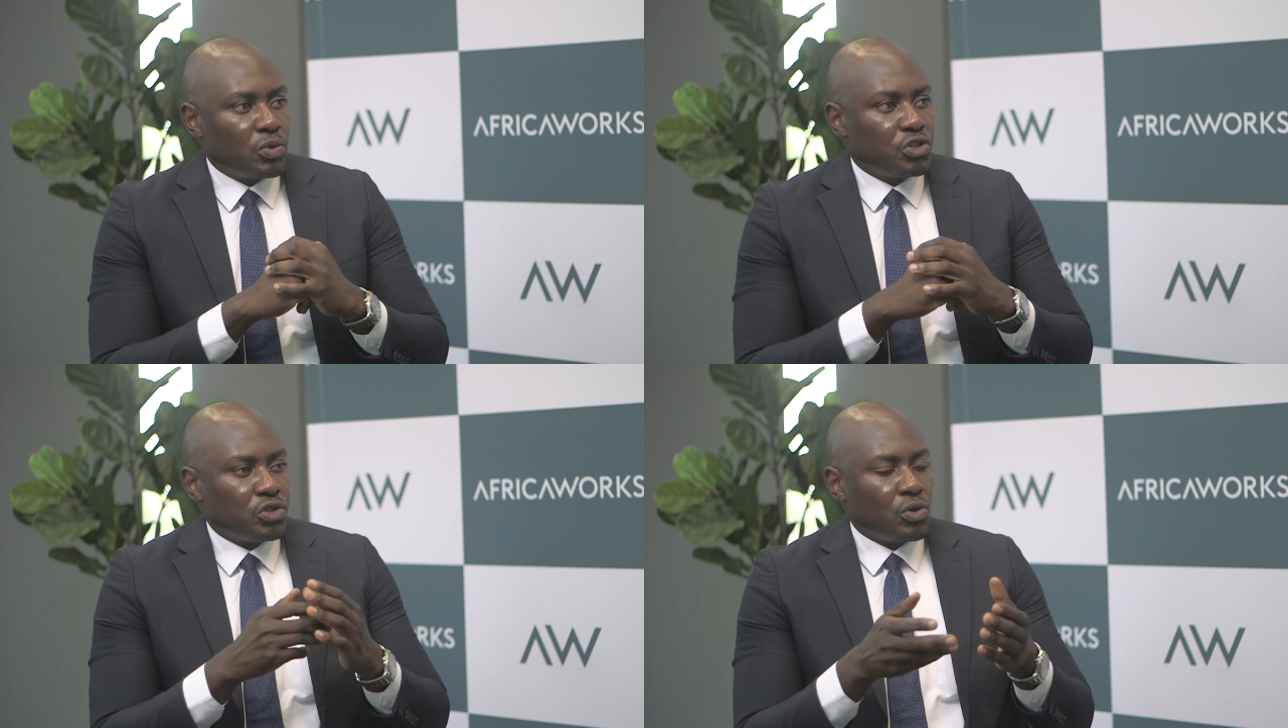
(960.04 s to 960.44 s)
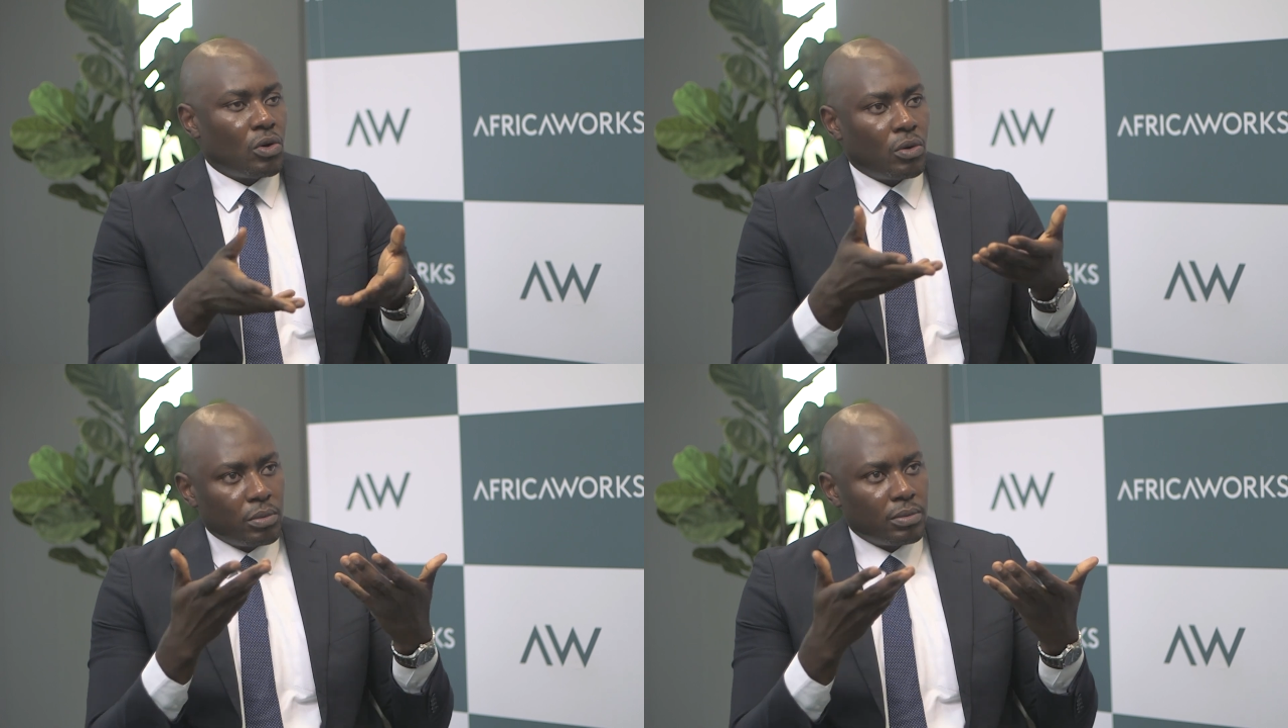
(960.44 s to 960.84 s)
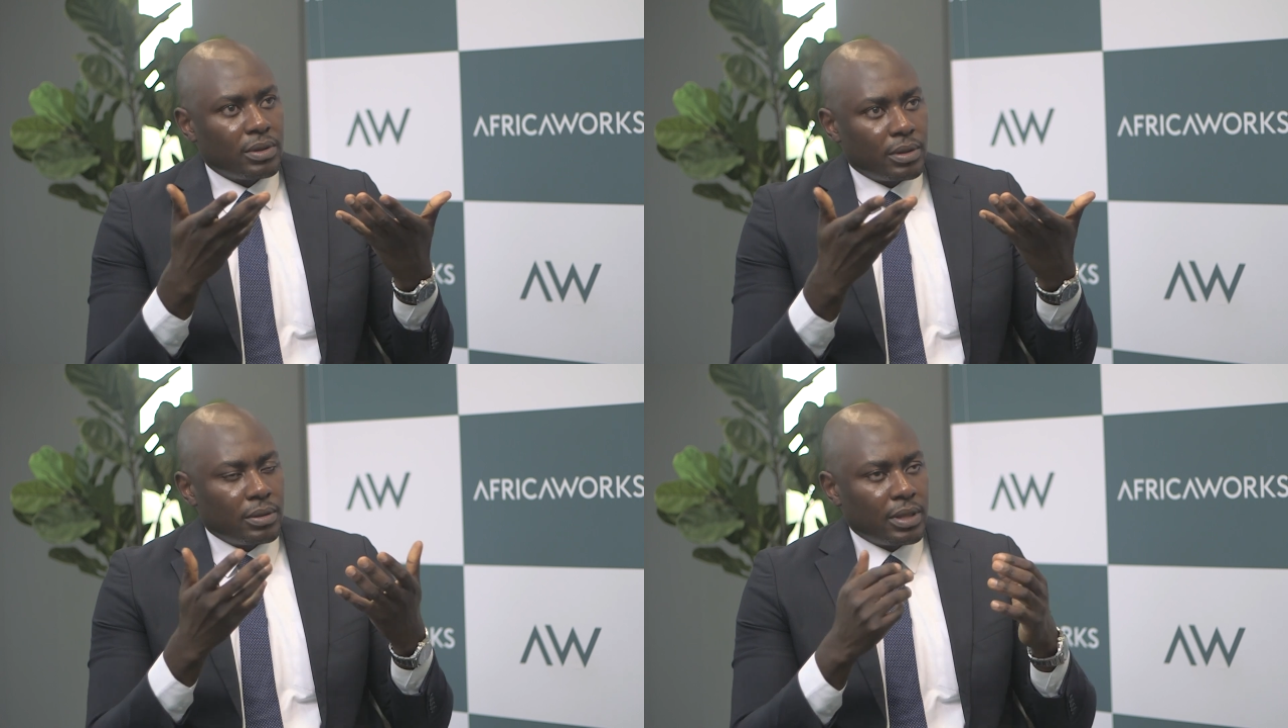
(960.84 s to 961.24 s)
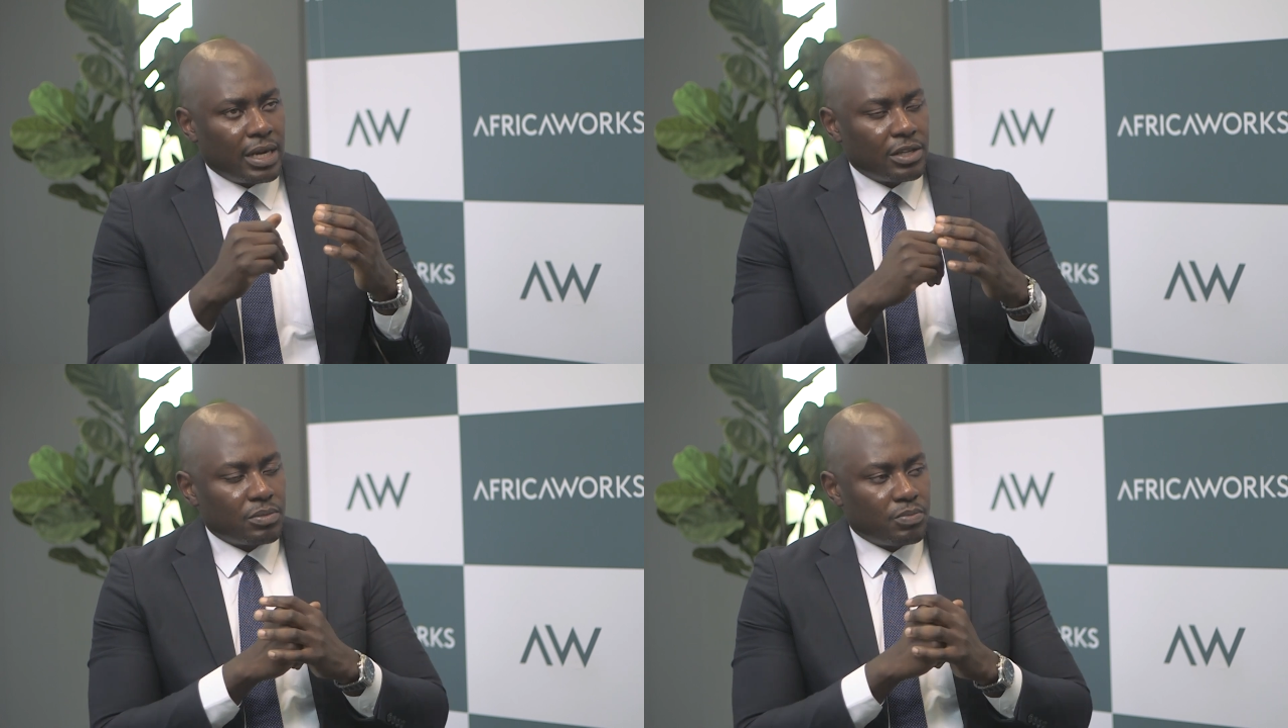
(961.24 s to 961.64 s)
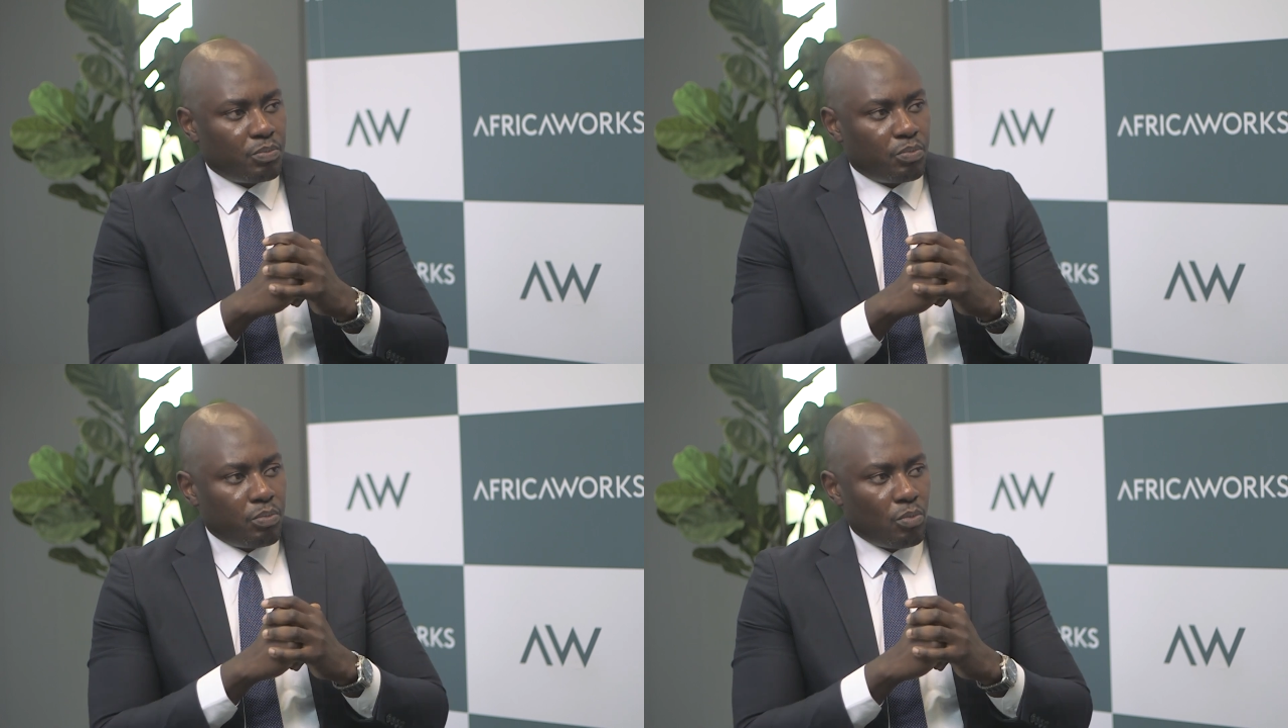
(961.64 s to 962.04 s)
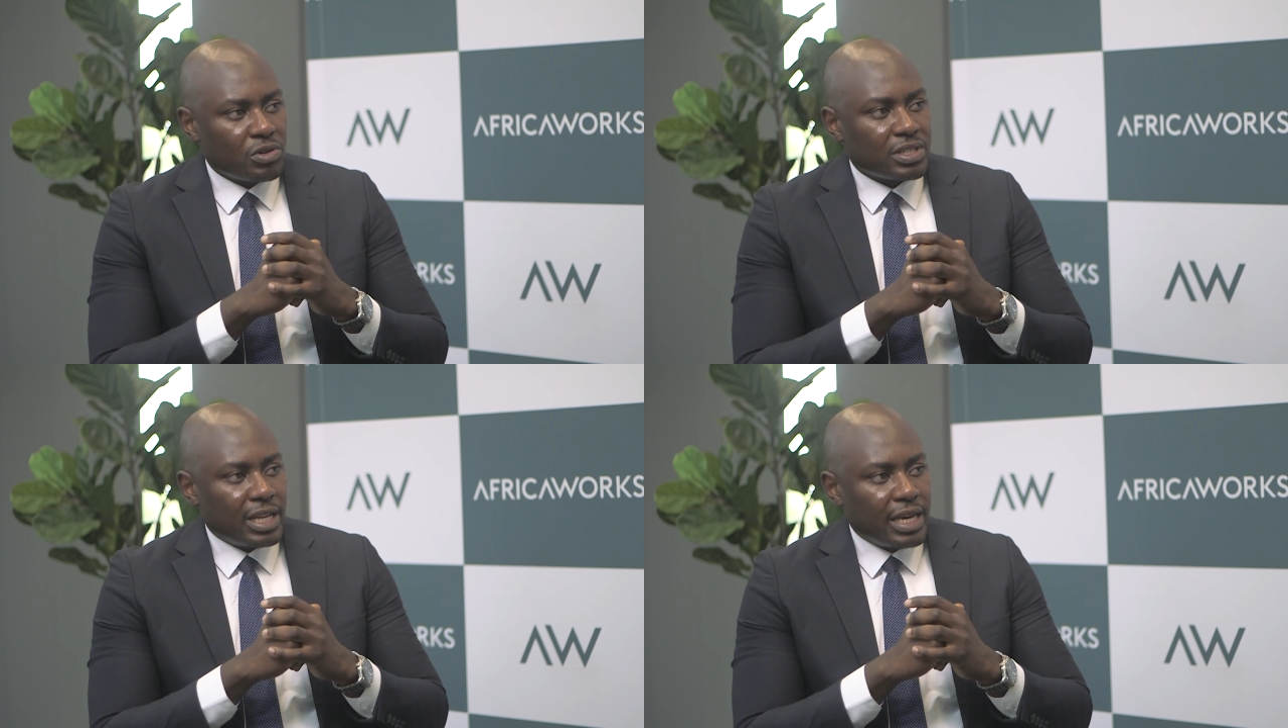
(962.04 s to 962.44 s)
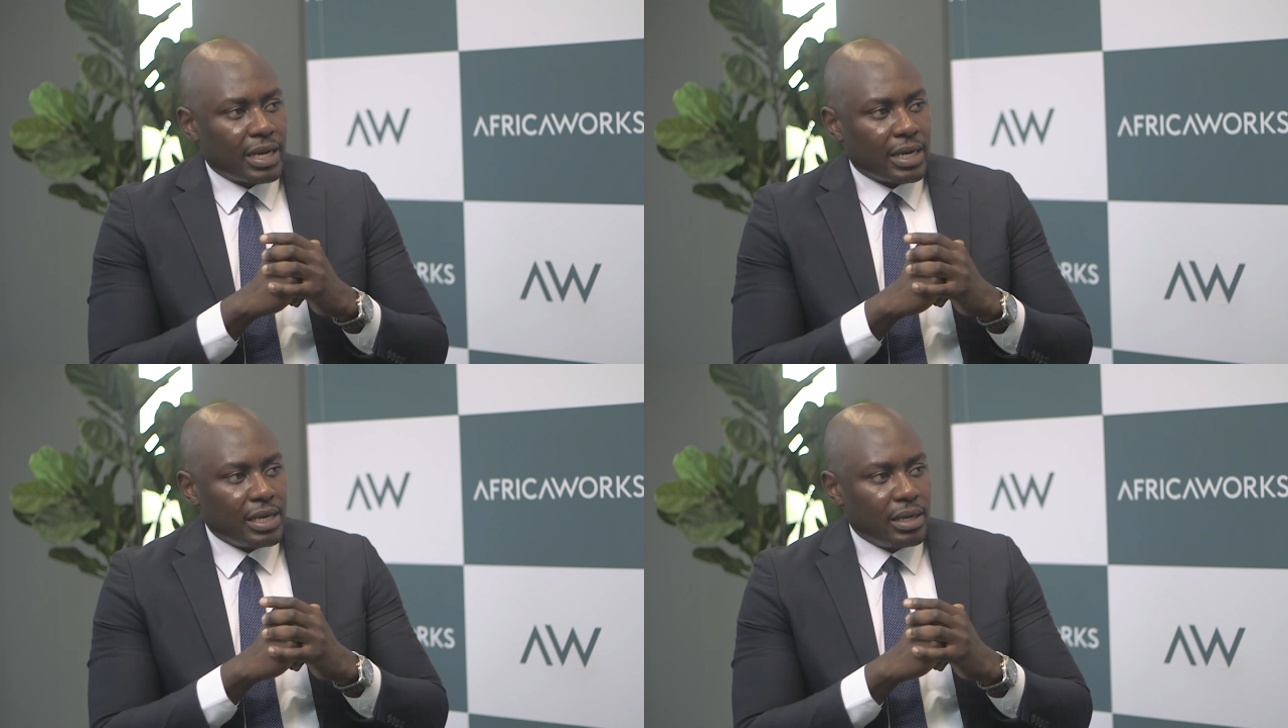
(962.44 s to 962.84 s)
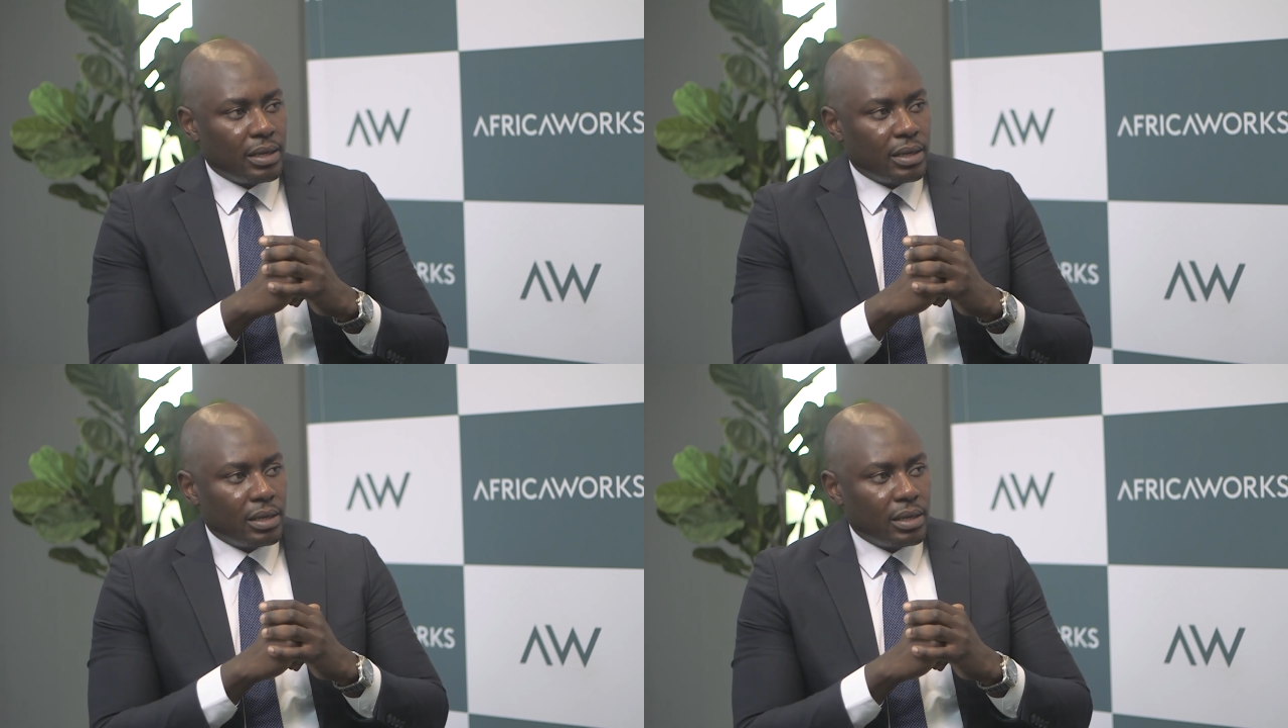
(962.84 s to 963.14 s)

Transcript: will show that it's most likely